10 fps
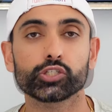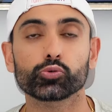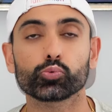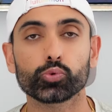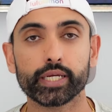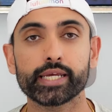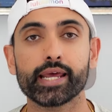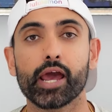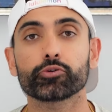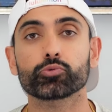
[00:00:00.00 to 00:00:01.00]
to
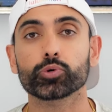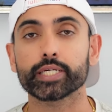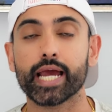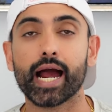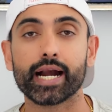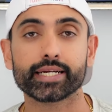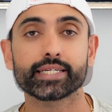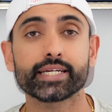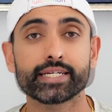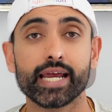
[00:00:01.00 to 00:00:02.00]
read and react
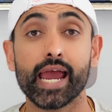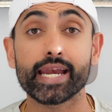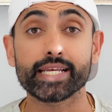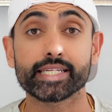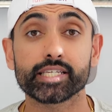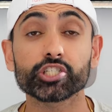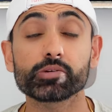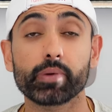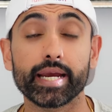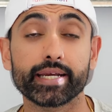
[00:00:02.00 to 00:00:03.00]
and his
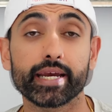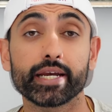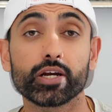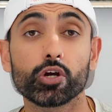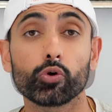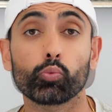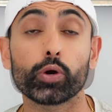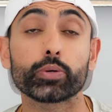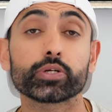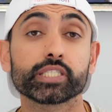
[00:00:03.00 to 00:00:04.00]
decision-making
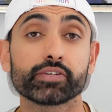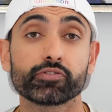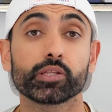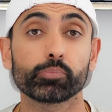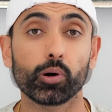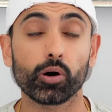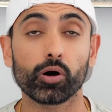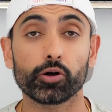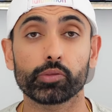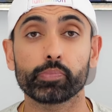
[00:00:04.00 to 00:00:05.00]
when receiving the
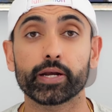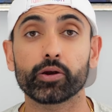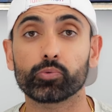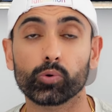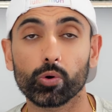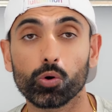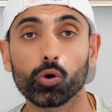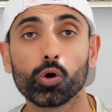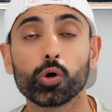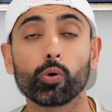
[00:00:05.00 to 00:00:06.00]
ball in the pick and roll